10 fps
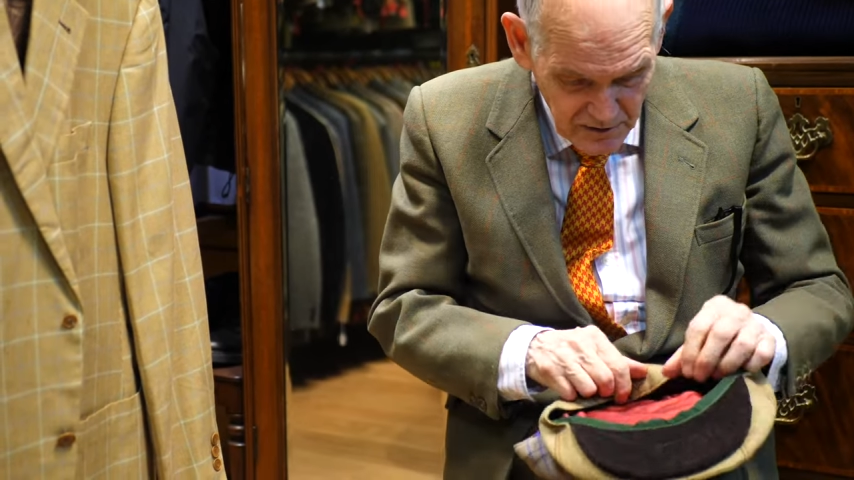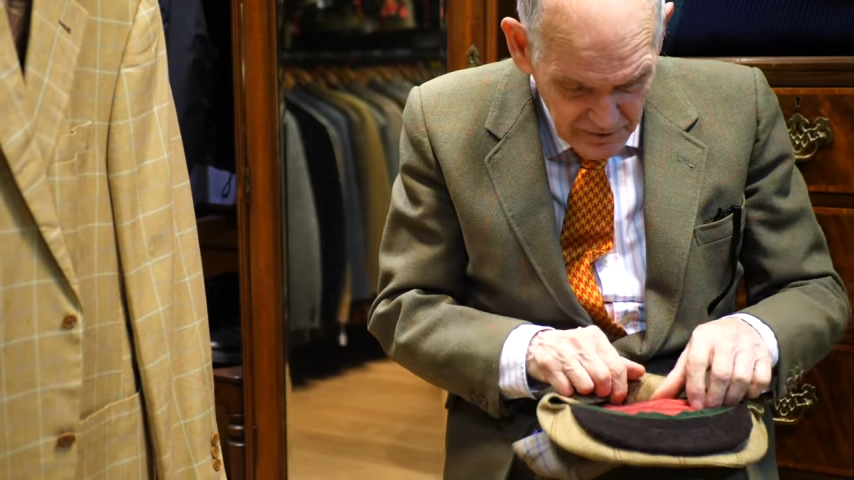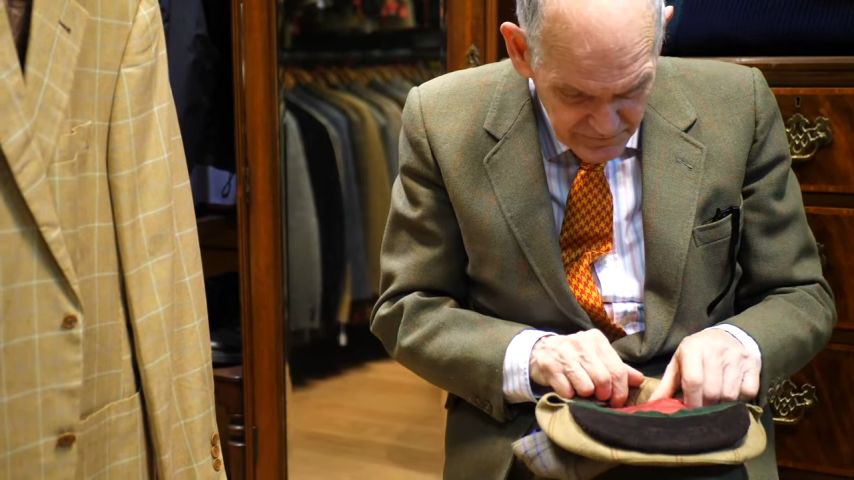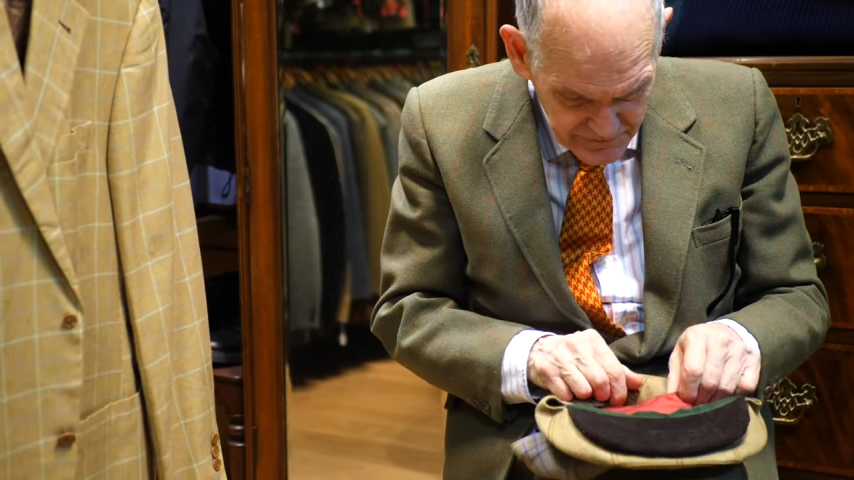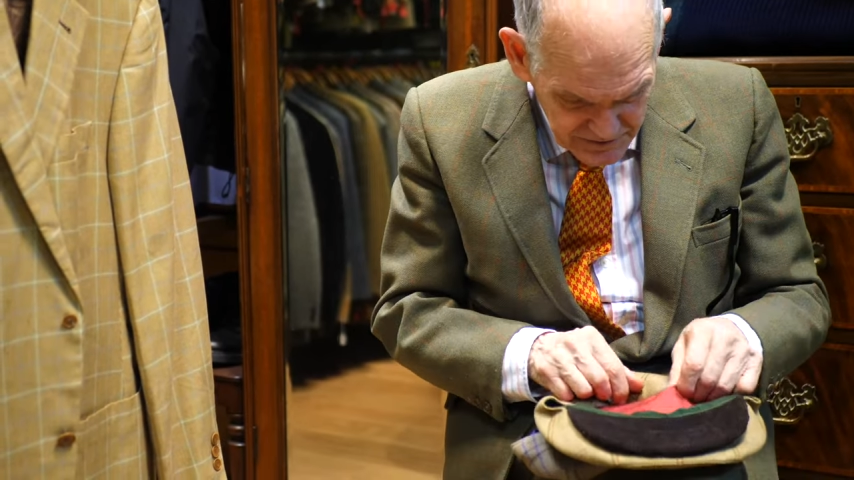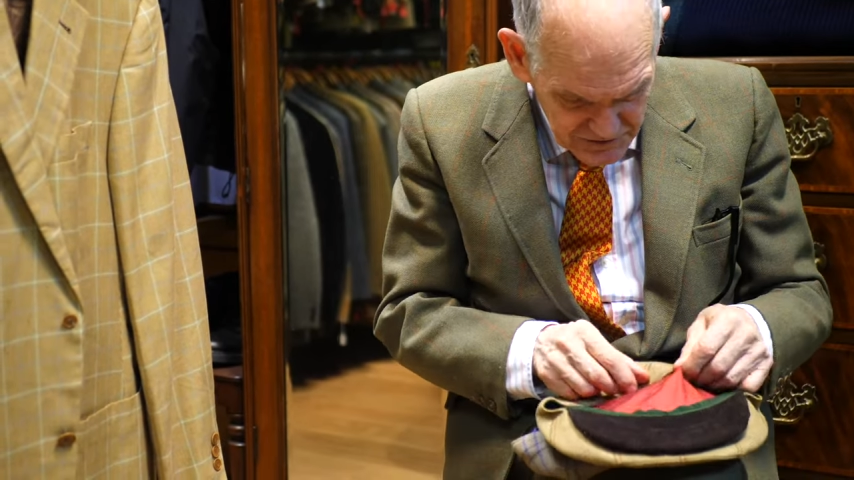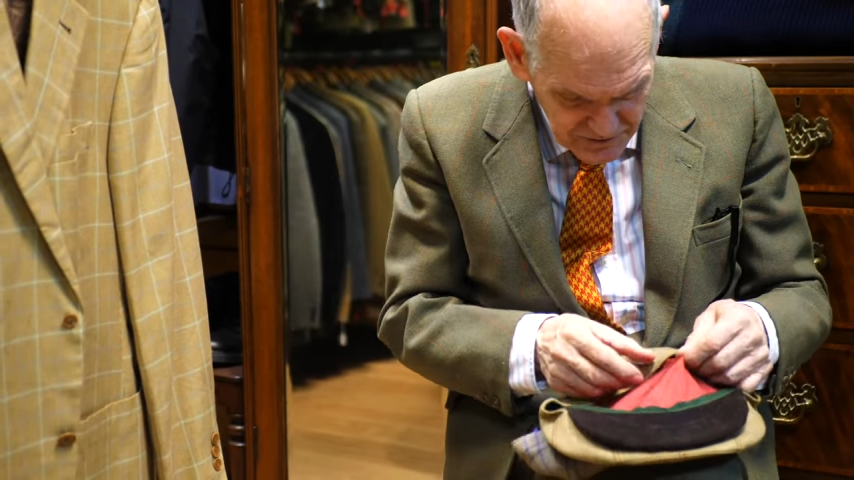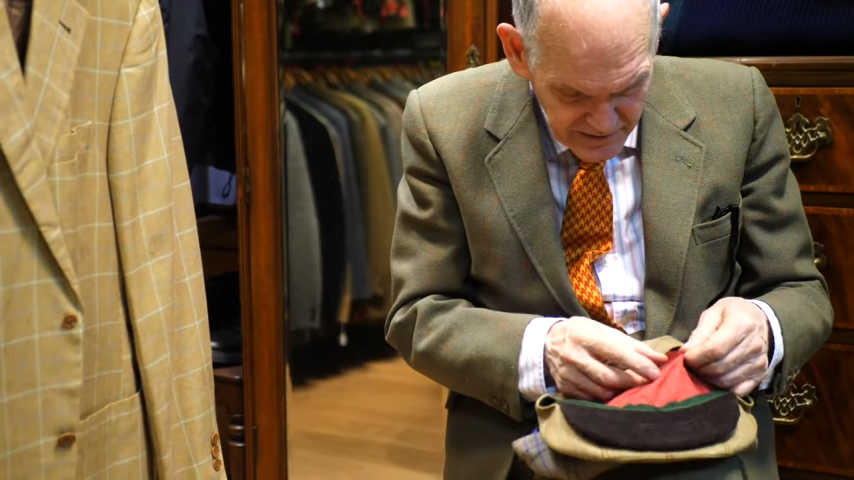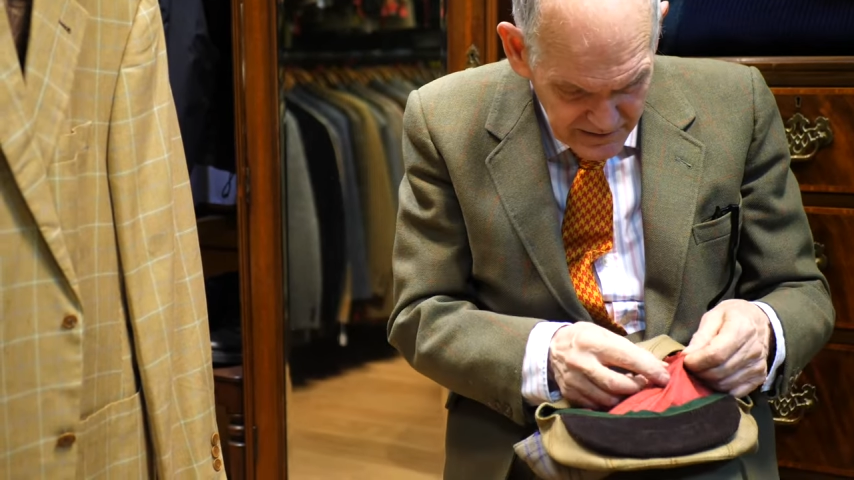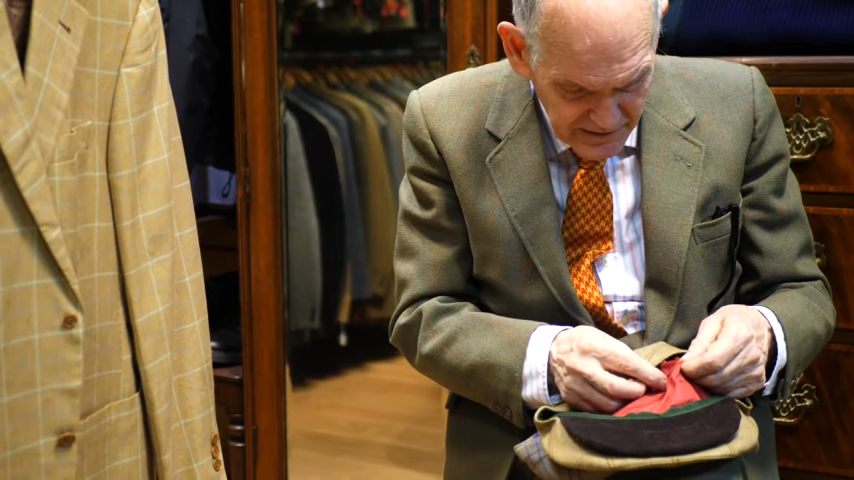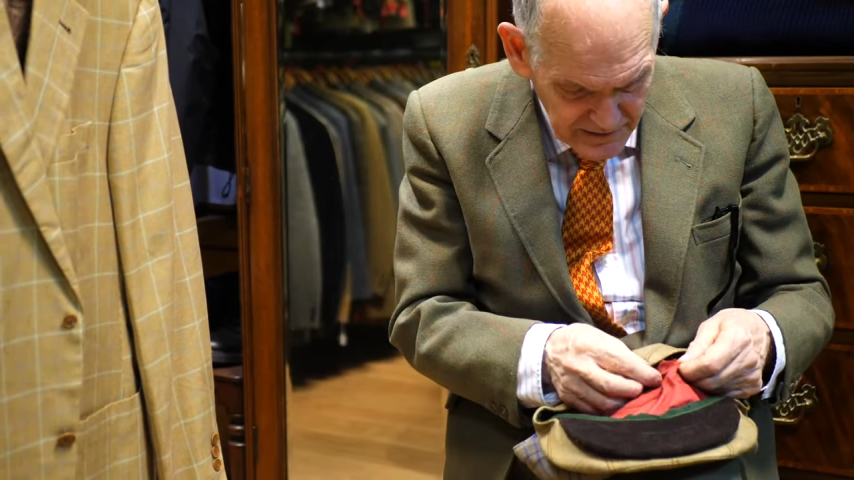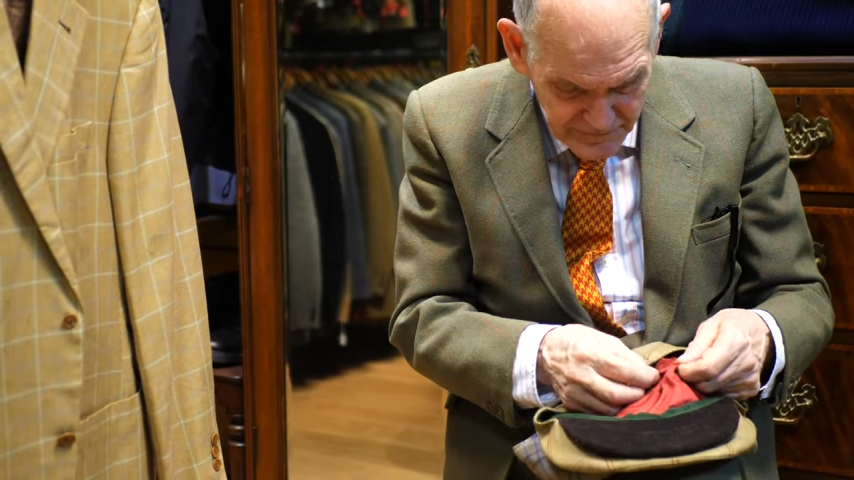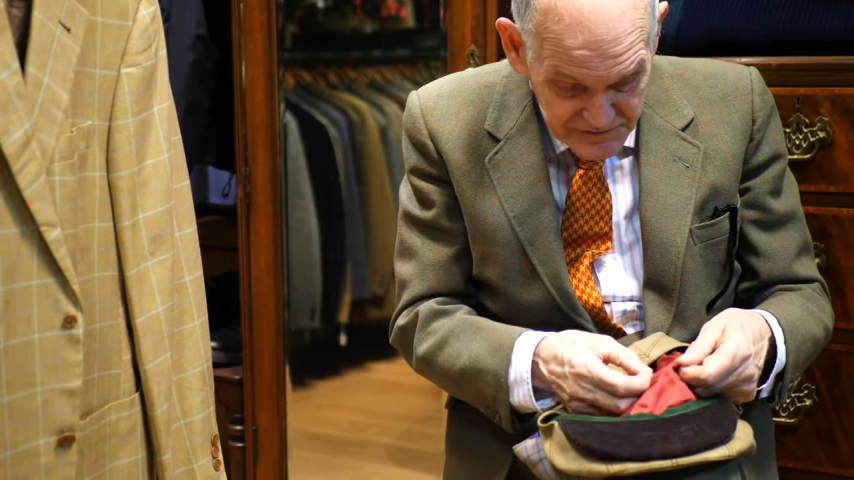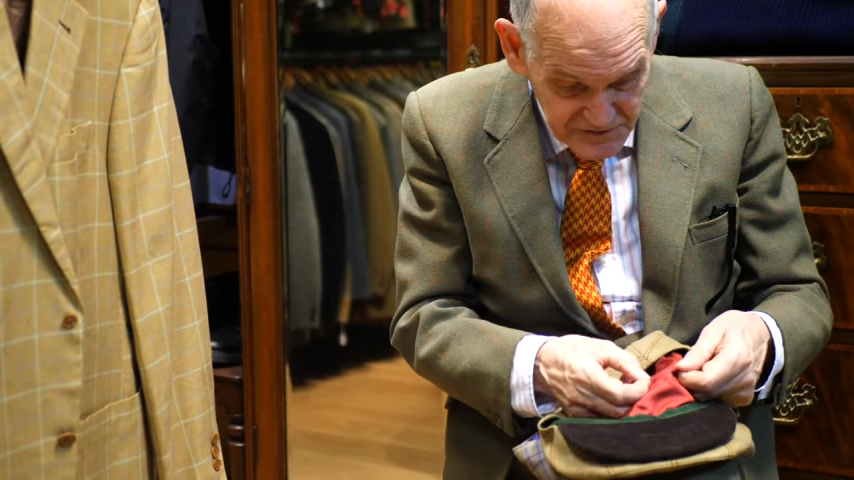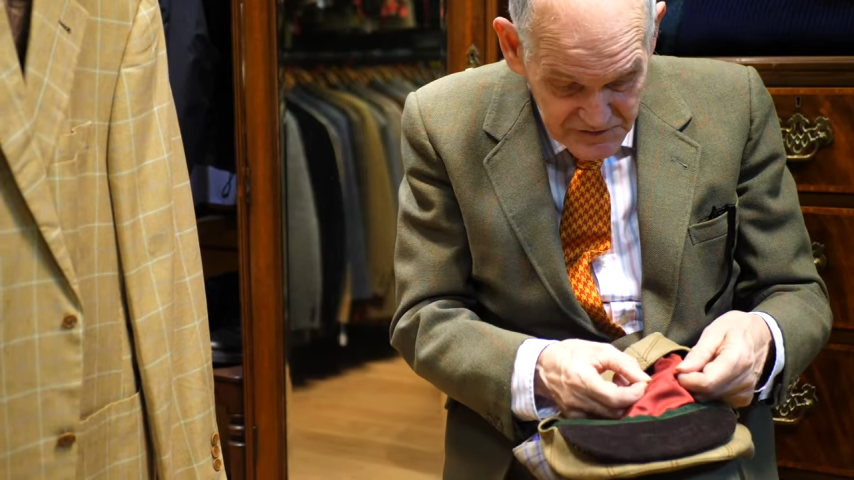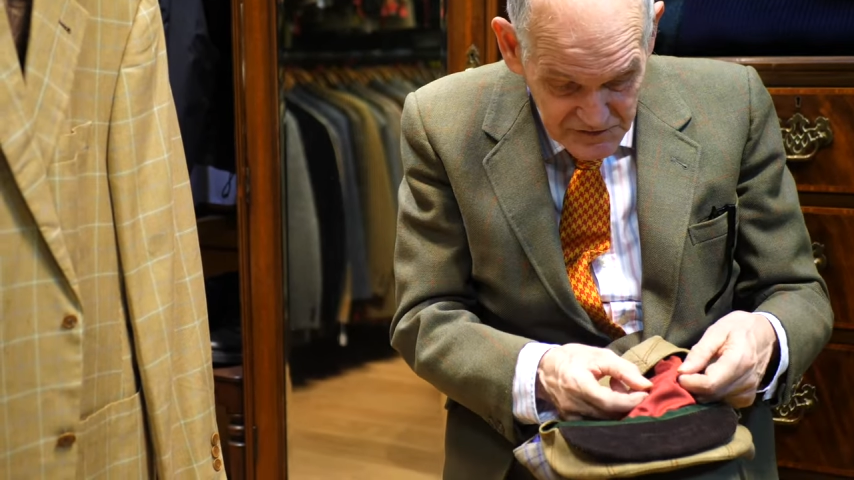This lining here, this is